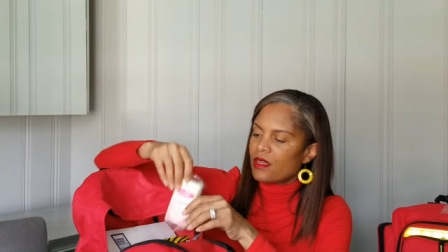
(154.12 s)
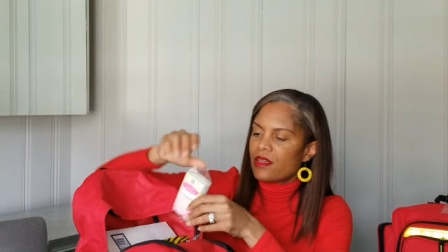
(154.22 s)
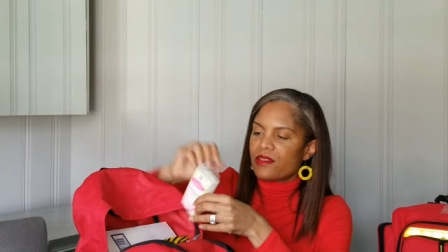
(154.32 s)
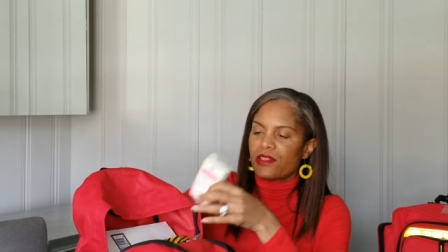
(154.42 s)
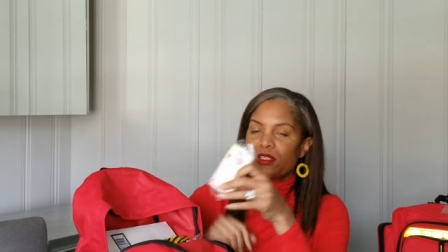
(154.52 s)

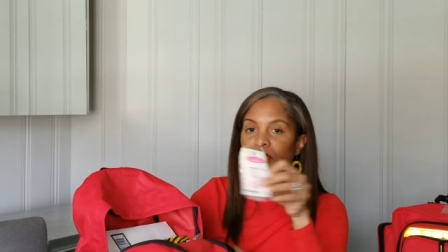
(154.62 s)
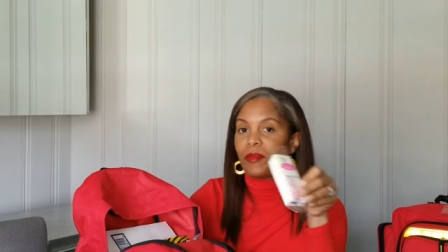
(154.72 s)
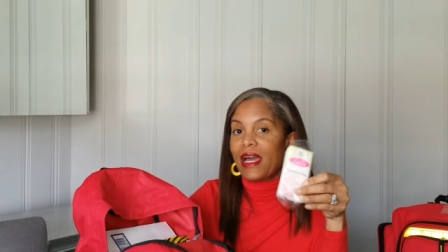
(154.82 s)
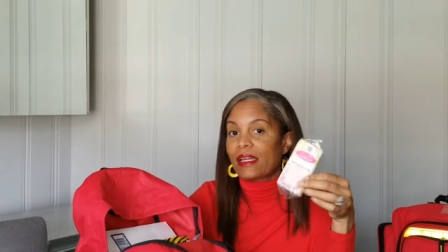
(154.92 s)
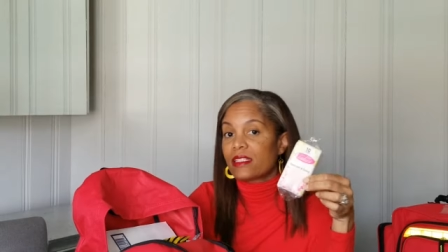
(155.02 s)
It's a little
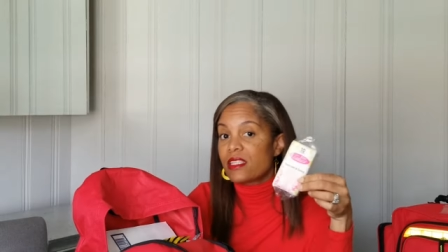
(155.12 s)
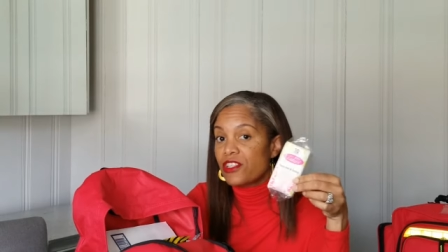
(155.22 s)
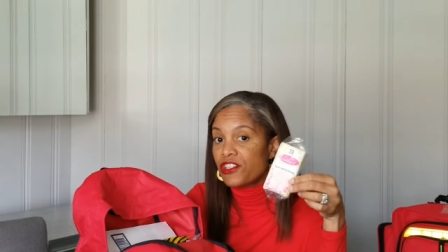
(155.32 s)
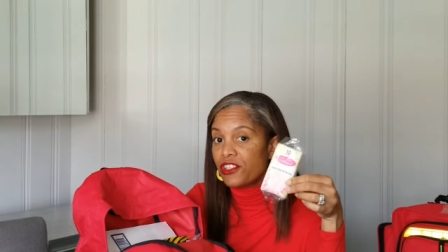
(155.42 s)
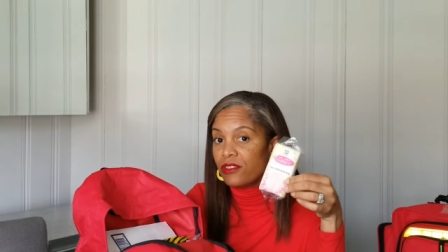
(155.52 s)
pack of
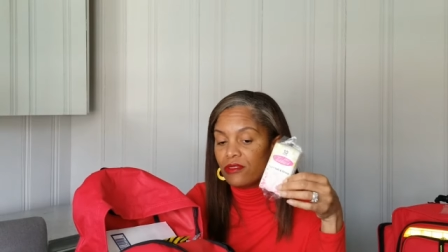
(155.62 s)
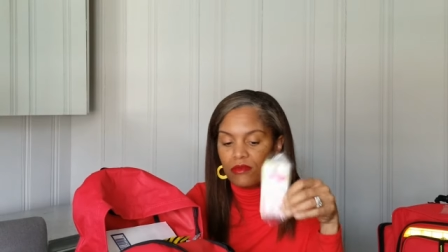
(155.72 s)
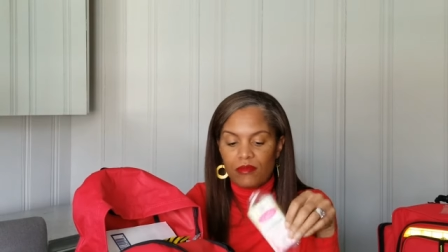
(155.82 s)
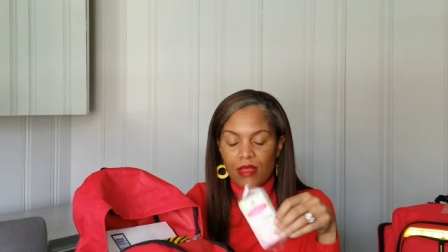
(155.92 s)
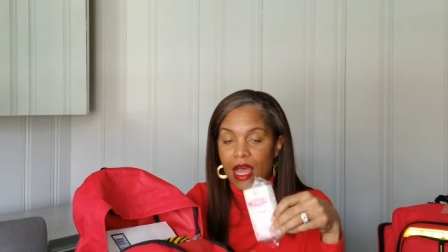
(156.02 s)
tissue.
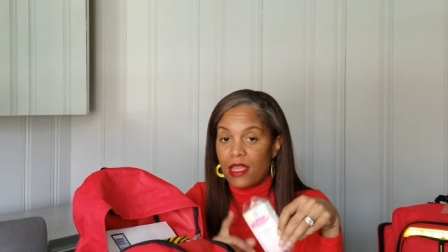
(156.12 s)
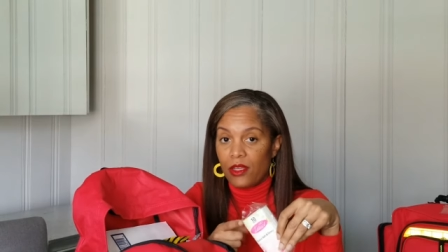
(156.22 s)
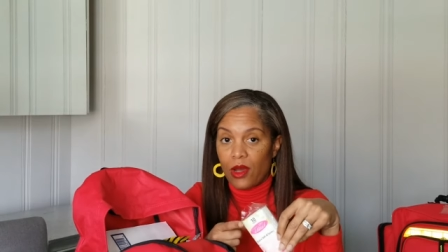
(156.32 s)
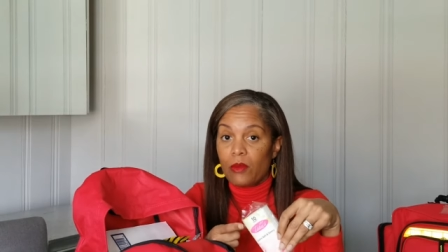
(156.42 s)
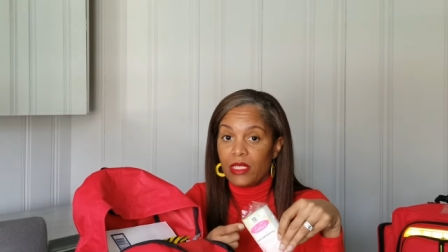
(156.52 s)
I know
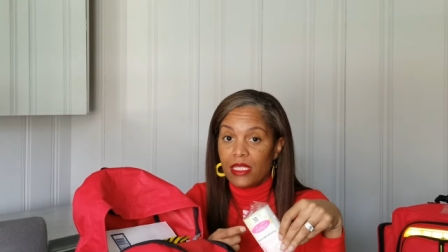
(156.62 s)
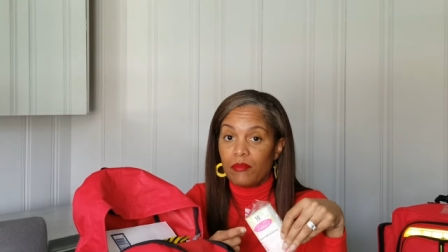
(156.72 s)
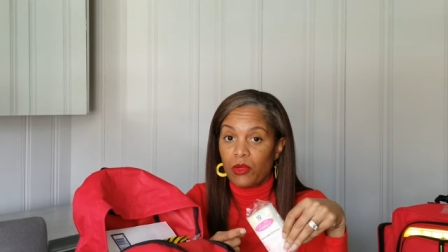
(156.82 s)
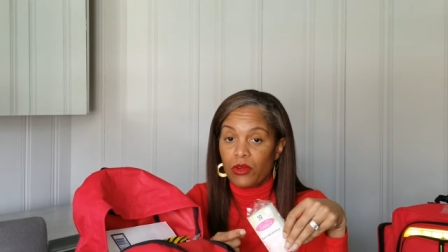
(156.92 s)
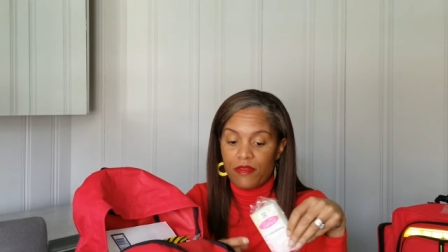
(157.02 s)
I would need
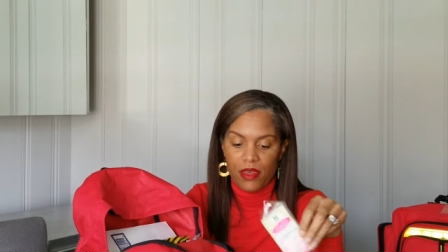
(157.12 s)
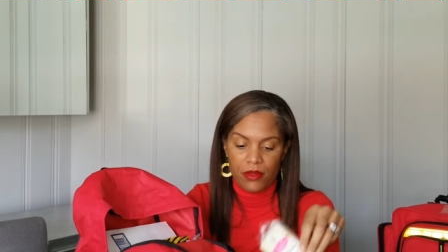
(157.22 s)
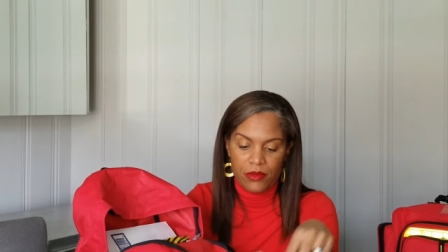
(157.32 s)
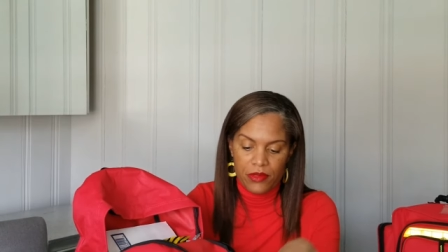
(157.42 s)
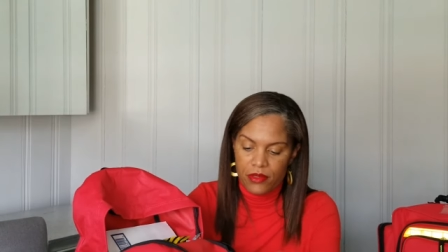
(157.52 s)
more of
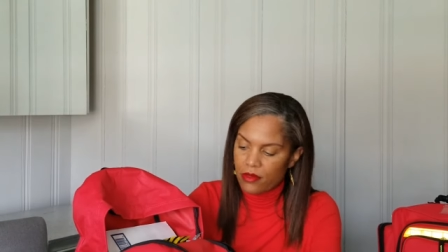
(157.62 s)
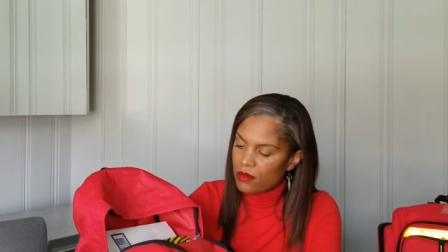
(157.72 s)
those.